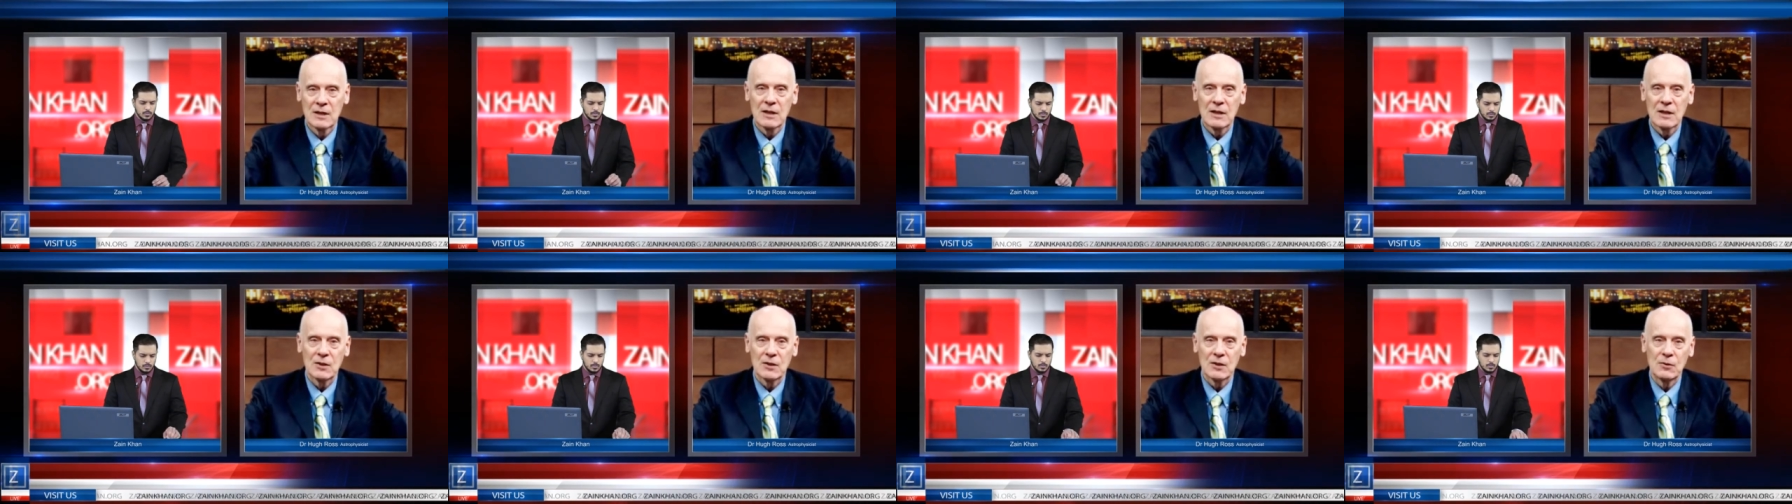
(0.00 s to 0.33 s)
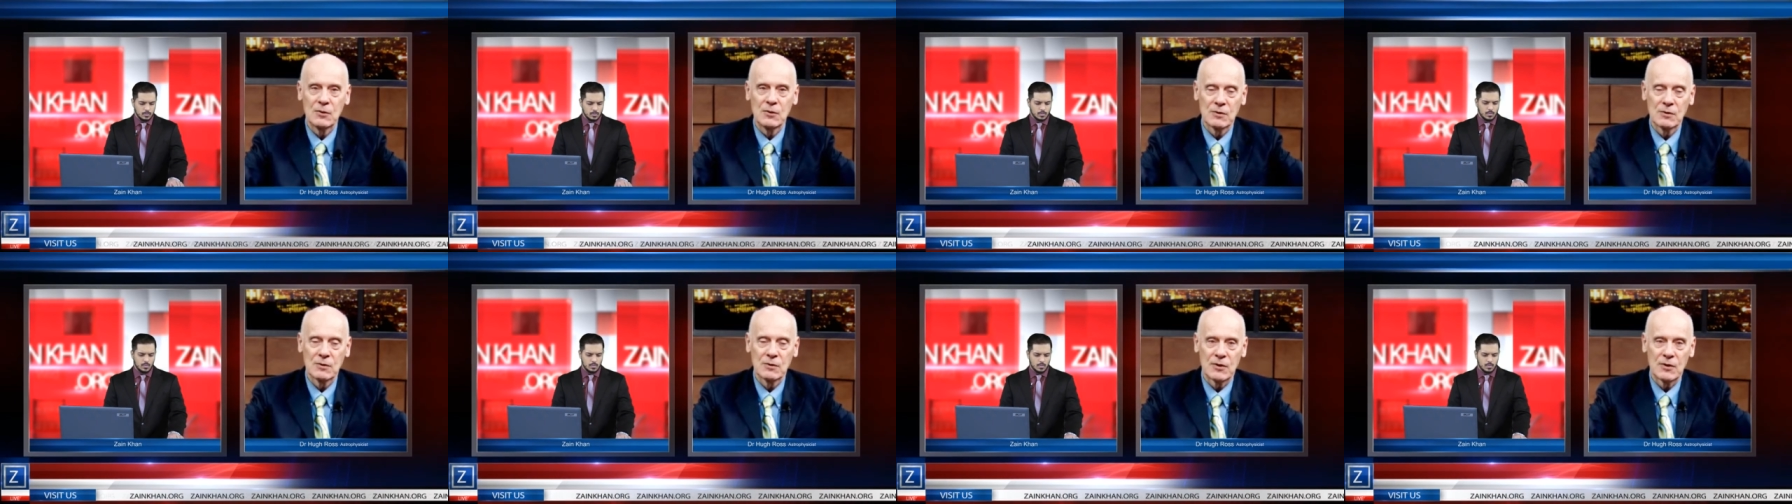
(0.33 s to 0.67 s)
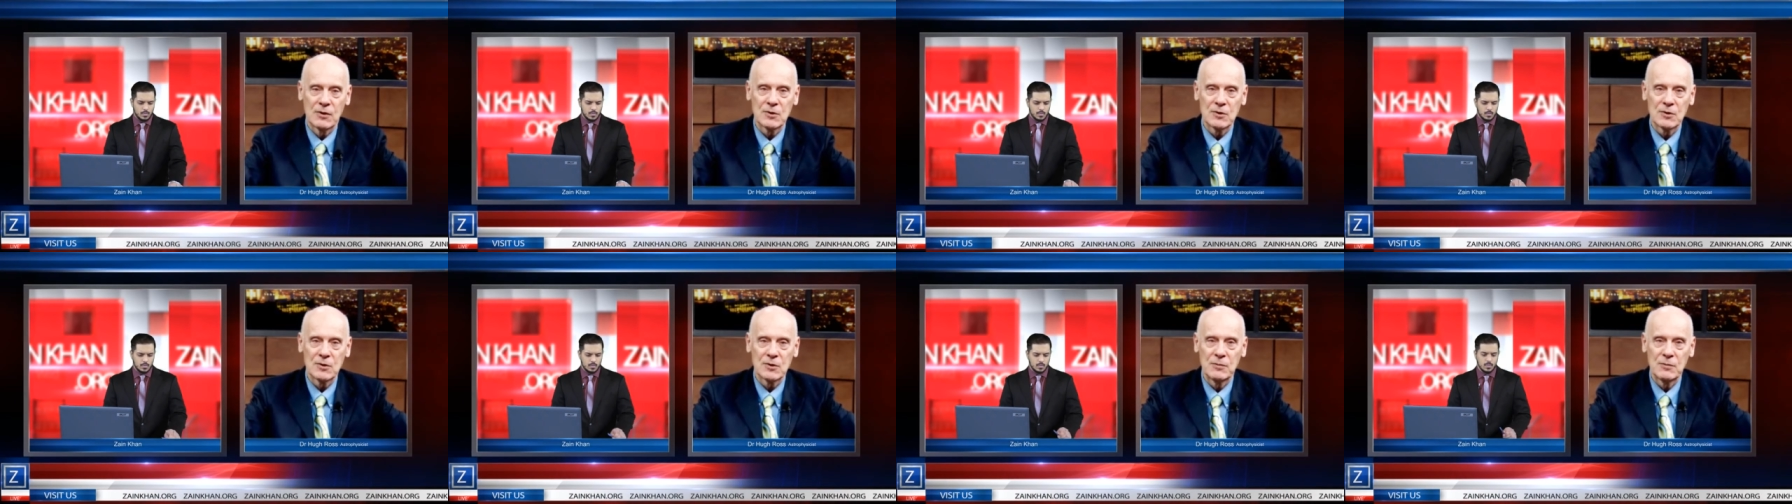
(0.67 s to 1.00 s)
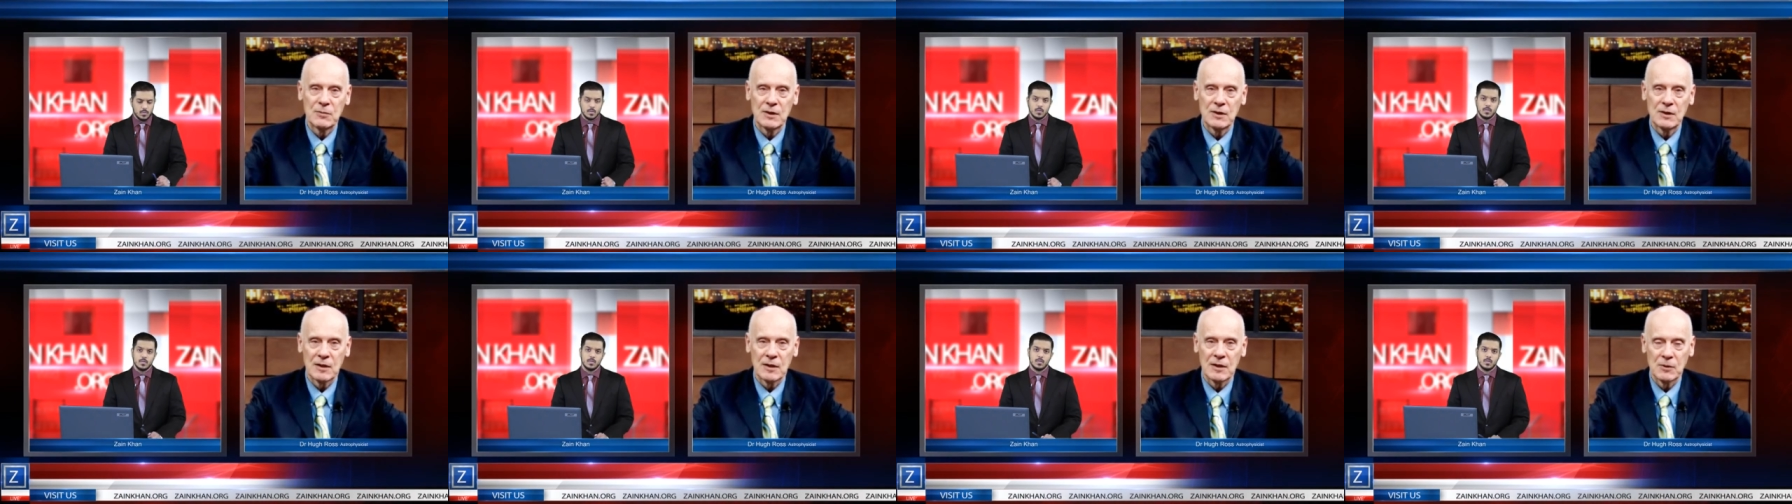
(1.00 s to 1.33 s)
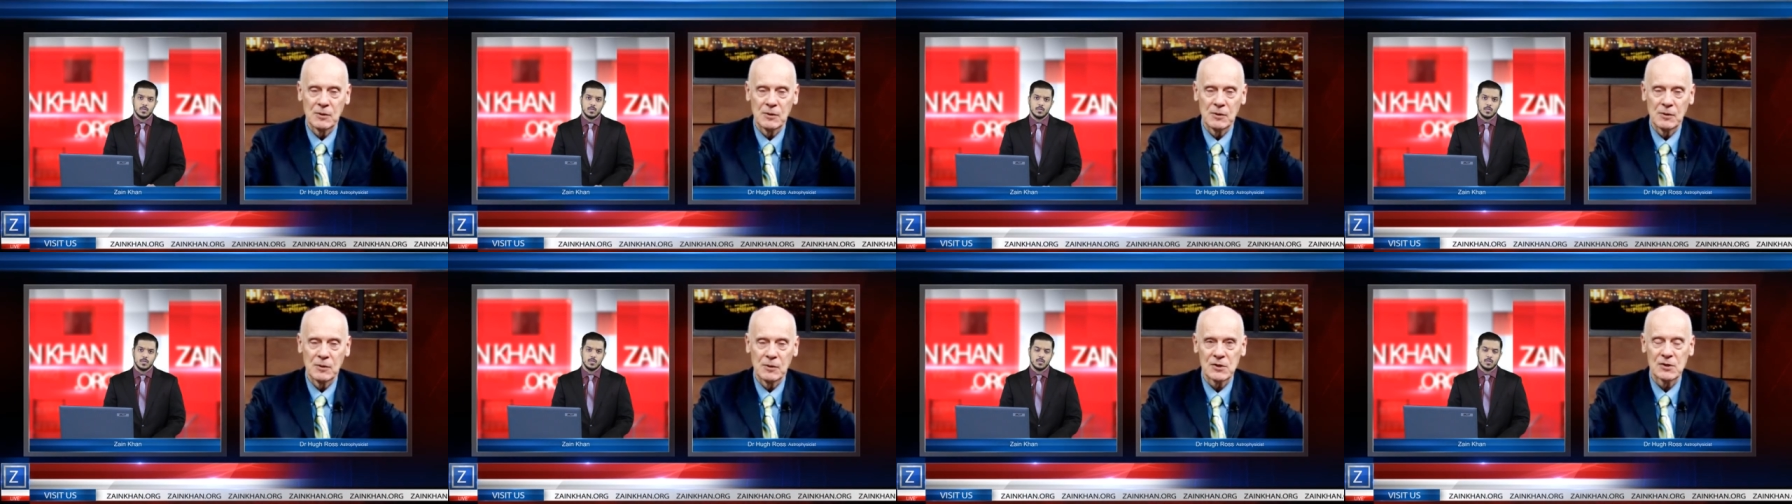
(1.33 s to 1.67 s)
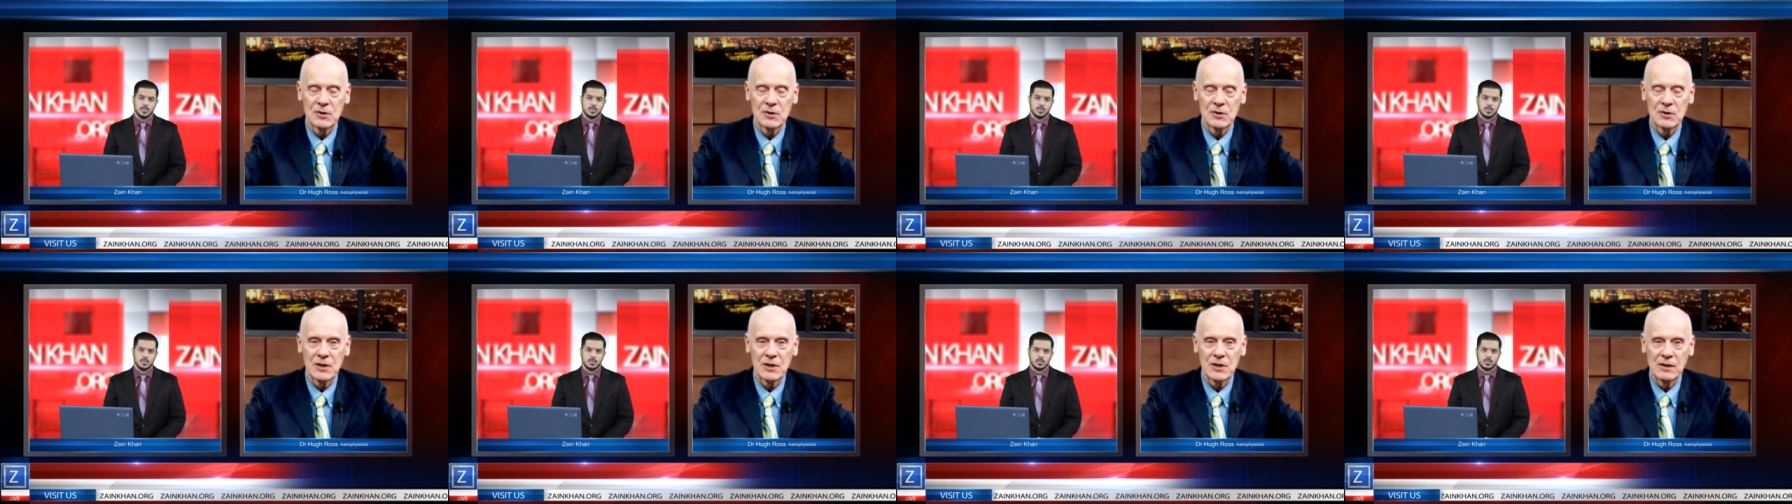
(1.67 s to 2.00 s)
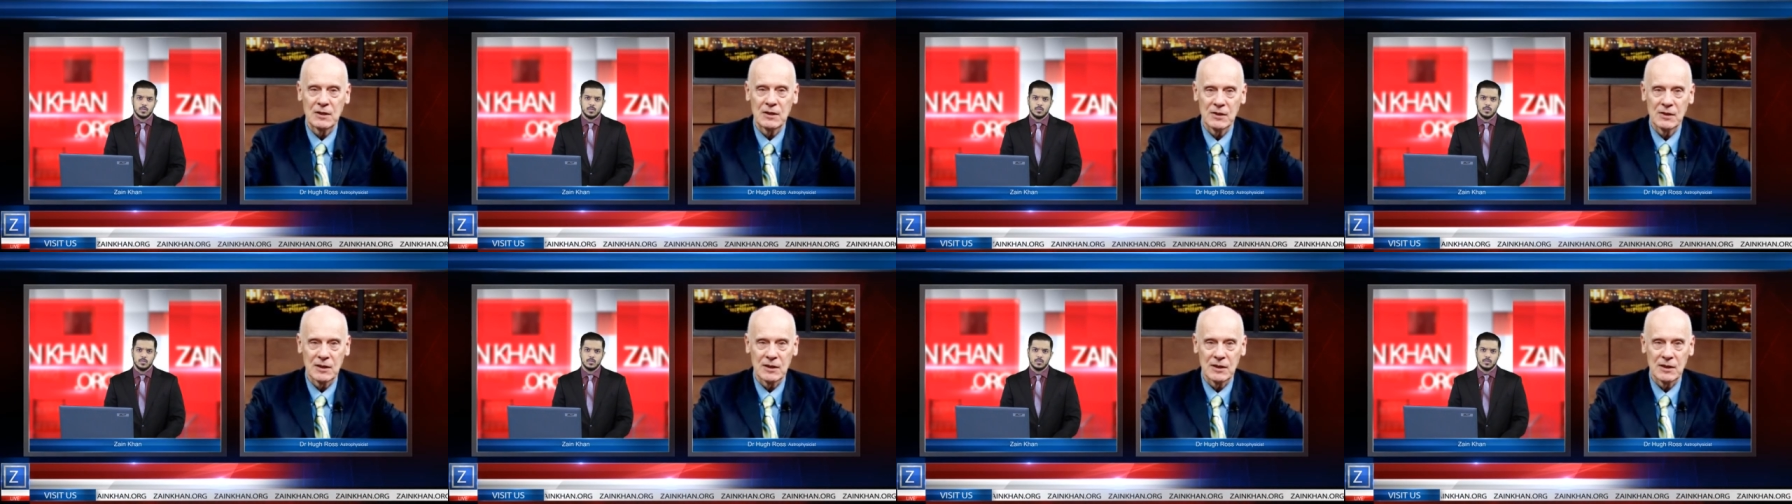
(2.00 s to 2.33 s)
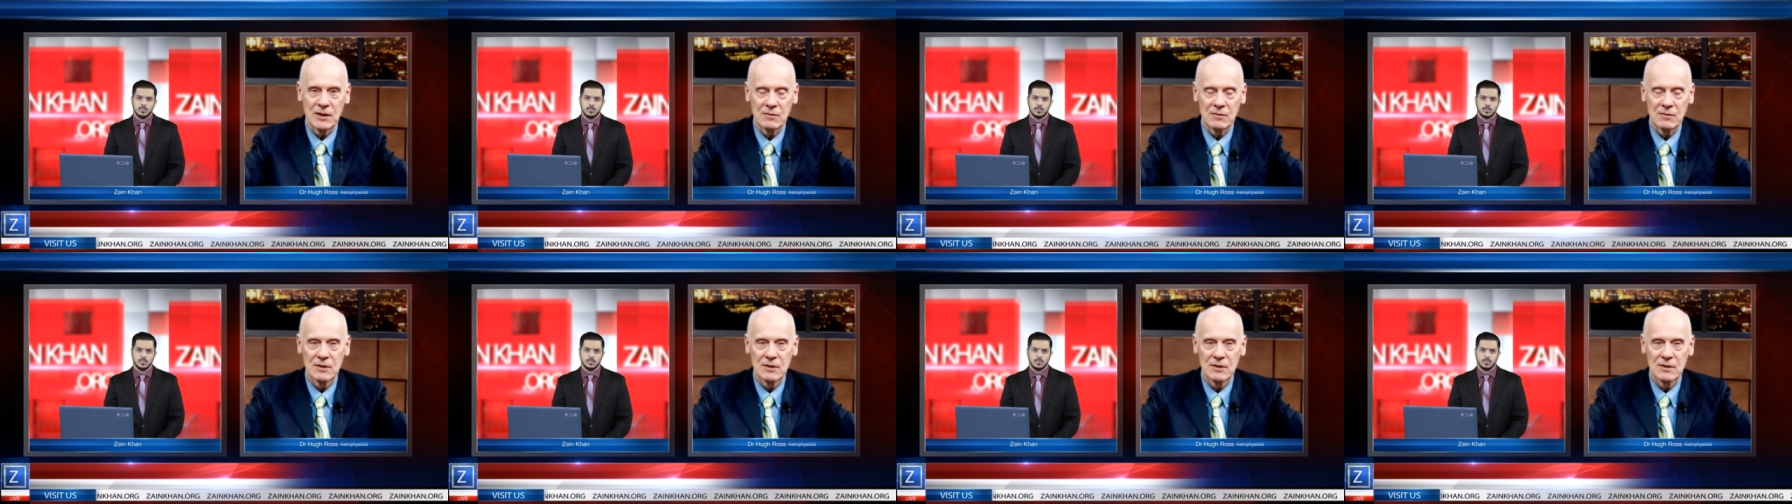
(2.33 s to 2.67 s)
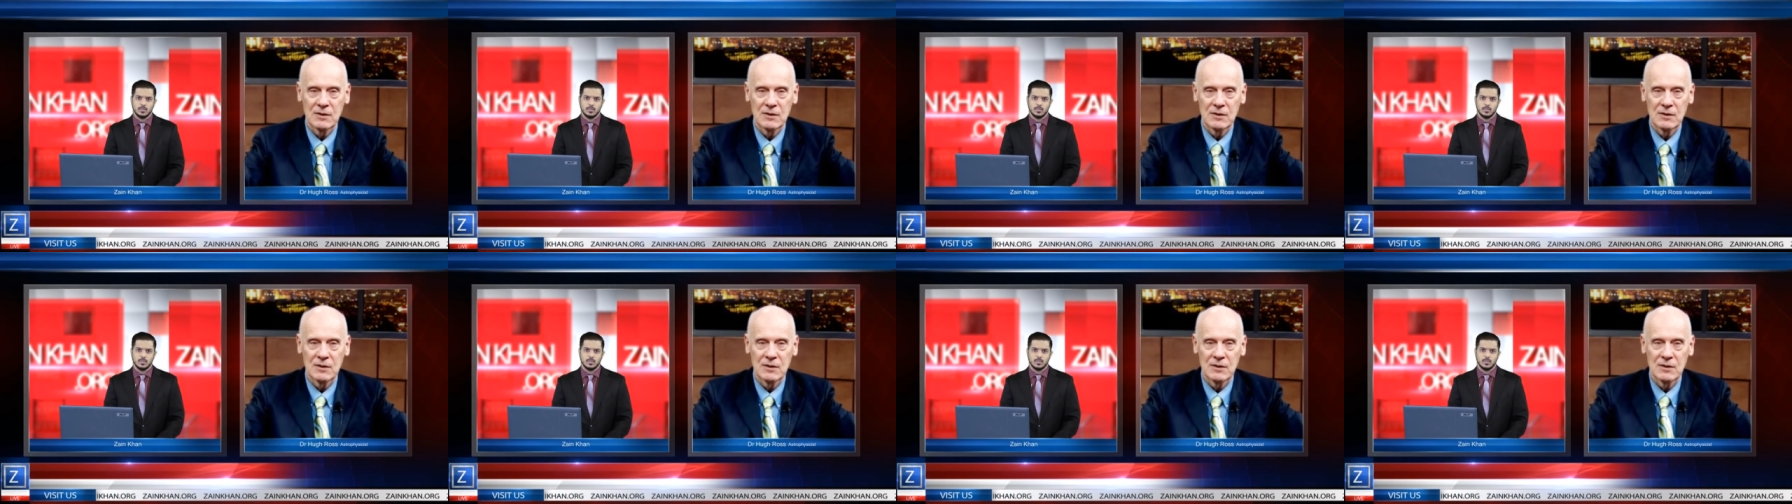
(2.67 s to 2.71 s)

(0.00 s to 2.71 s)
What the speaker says: of the universe being able to sustain life.